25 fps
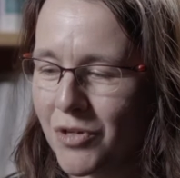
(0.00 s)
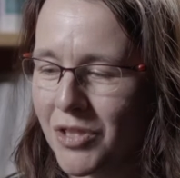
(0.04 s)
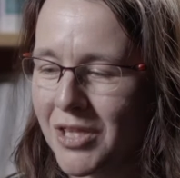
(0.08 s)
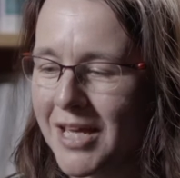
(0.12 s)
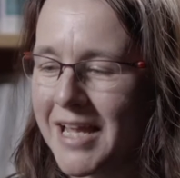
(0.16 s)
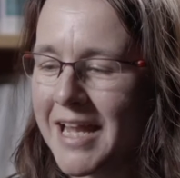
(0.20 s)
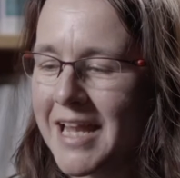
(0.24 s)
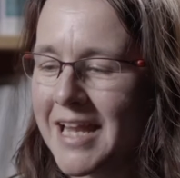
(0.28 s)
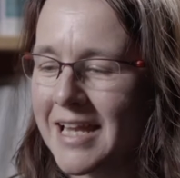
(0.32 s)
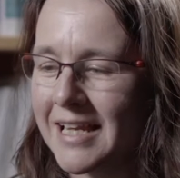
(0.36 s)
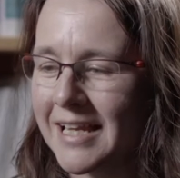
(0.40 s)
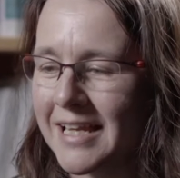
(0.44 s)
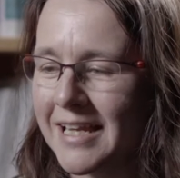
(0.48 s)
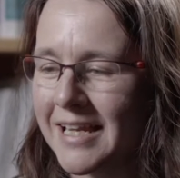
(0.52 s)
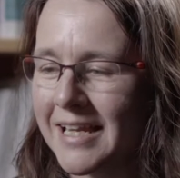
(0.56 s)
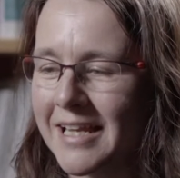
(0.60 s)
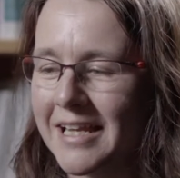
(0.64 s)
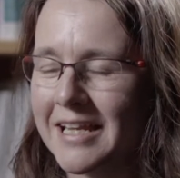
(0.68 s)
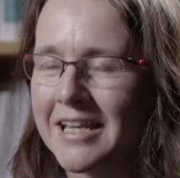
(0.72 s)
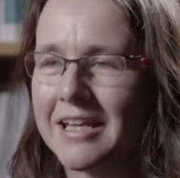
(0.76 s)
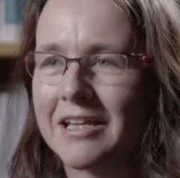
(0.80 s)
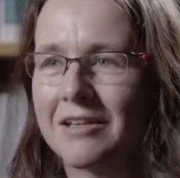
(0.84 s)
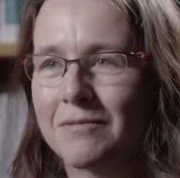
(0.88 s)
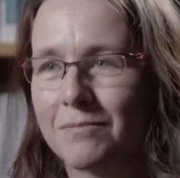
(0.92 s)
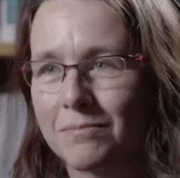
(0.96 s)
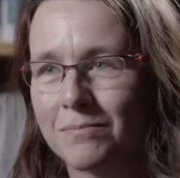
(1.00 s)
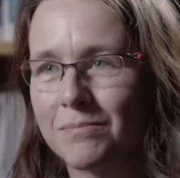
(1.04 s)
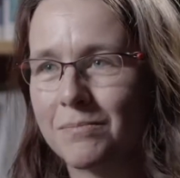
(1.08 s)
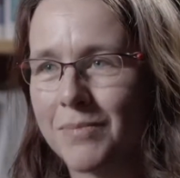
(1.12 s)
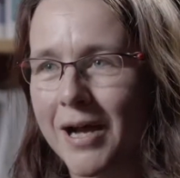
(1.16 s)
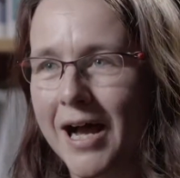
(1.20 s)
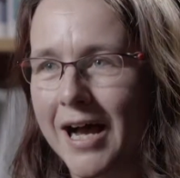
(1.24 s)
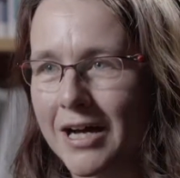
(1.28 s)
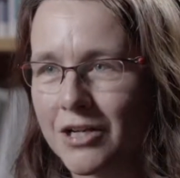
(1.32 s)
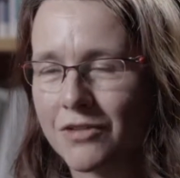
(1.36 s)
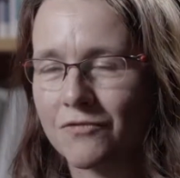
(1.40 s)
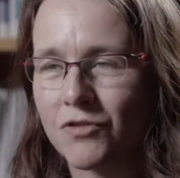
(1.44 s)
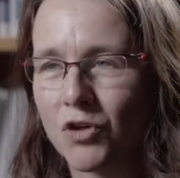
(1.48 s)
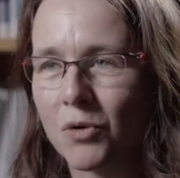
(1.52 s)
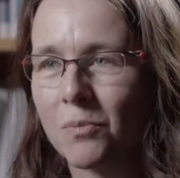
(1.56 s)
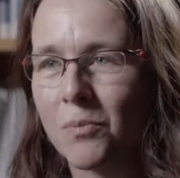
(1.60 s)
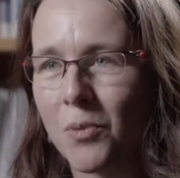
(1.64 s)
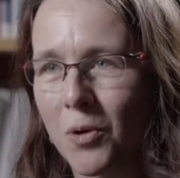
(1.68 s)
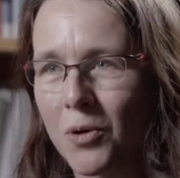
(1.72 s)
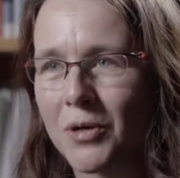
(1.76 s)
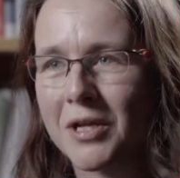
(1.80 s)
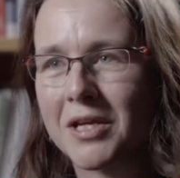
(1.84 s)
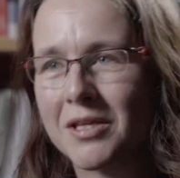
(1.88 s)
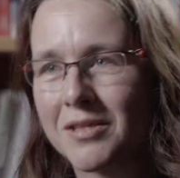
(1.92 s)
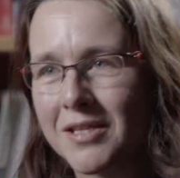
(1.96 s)
healing any part of your
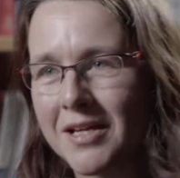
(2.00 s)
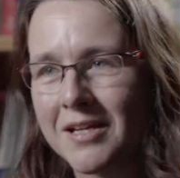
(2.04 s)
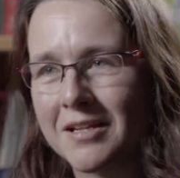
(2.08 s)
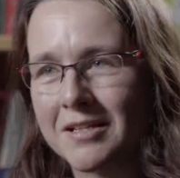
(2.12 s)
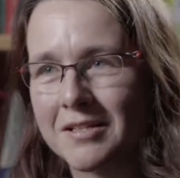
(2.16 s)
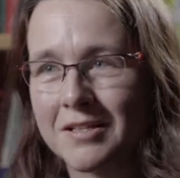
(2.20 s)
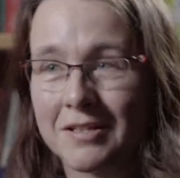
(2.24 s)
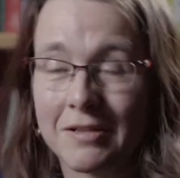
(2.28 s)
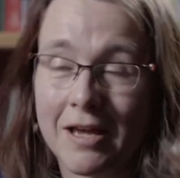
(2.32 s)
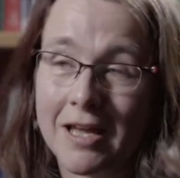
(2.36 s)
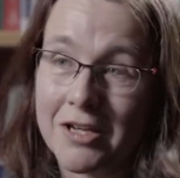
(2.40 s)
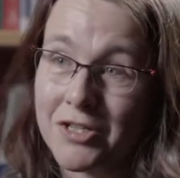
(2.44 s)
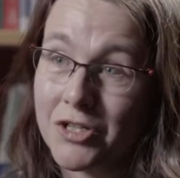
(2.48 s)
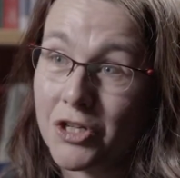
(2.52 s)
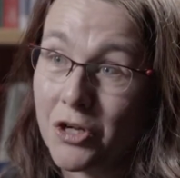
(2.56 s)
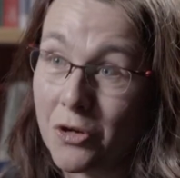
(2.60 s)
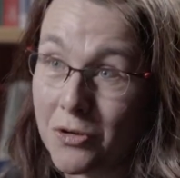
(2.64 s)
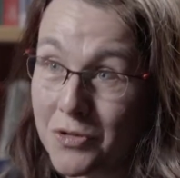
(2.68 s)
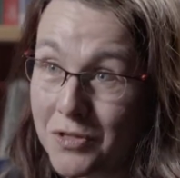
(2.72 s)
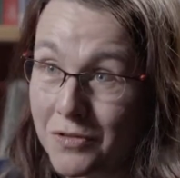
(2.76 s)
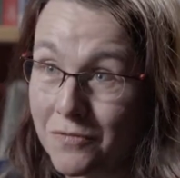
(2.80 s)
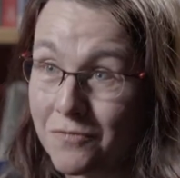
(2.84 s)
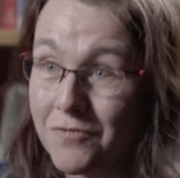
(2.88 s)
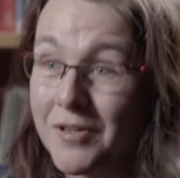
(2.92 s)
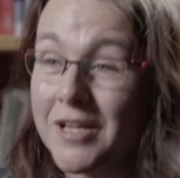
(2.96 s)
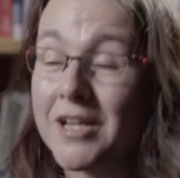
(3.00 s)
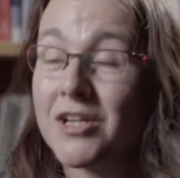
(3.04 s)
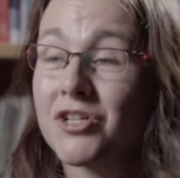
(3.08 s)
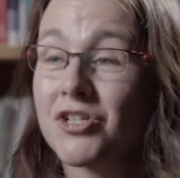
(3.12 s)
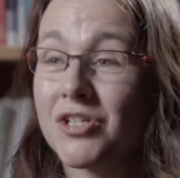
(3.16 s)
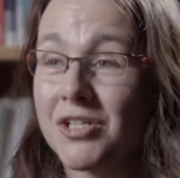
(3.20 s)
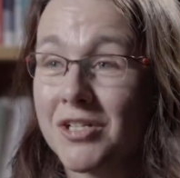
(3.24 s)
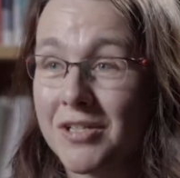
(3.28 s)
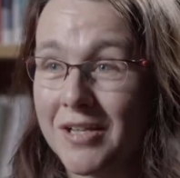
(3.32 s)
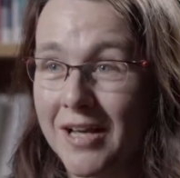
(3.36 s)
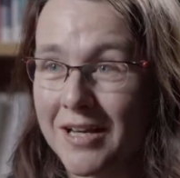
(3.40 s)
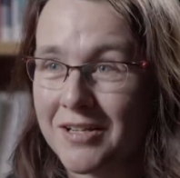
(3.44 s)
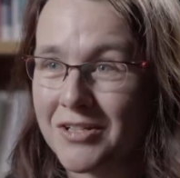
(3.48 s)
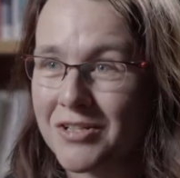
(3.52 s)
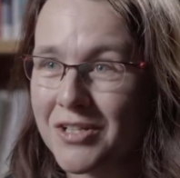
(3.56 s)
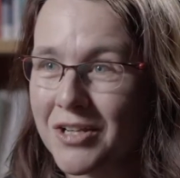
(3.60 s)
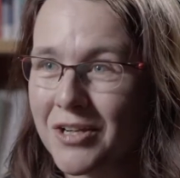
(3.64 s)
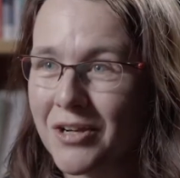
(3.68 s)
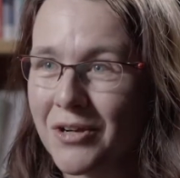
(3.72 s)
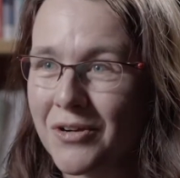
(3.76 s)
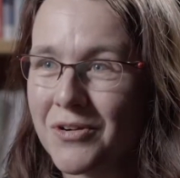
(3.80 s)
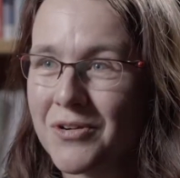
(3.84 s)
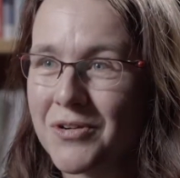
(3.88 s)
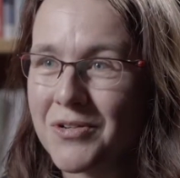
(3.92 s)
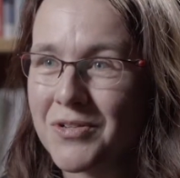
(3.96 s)
body that undergoes infection,
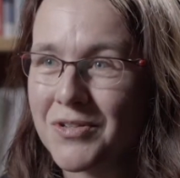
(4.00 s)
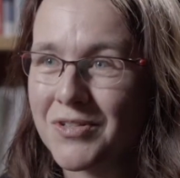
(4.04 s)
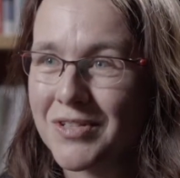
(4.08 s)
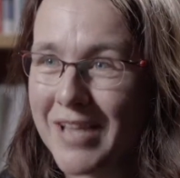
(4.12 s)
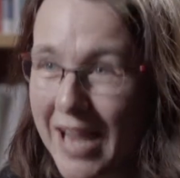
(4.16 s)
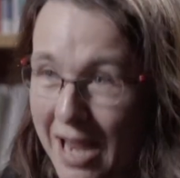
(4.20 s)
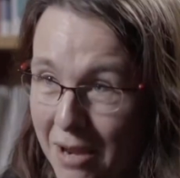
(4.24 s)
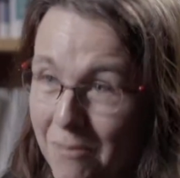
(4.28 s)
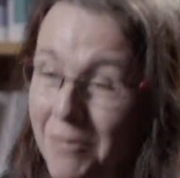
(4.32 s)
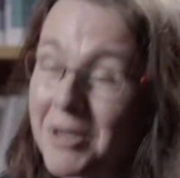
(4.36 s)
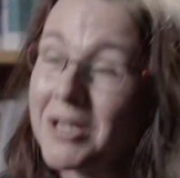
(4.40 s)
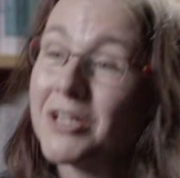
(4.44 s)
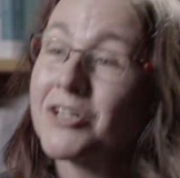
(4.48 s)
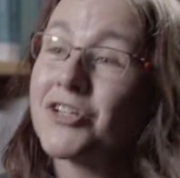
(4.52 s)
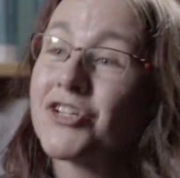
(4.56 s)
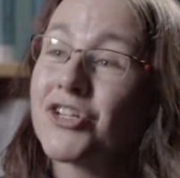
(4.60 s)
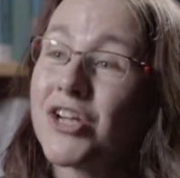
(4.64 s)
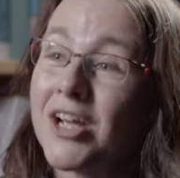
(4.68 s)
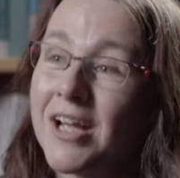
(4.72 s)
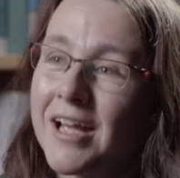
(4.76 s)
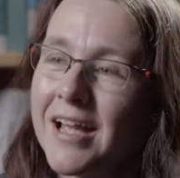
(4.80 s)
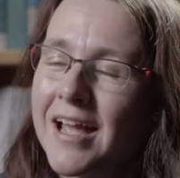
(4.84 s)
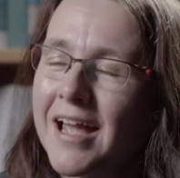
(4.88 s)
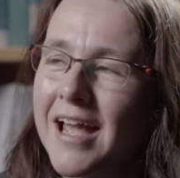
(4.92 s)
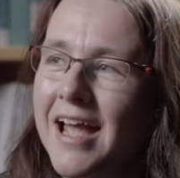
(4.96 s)
undergoes damage,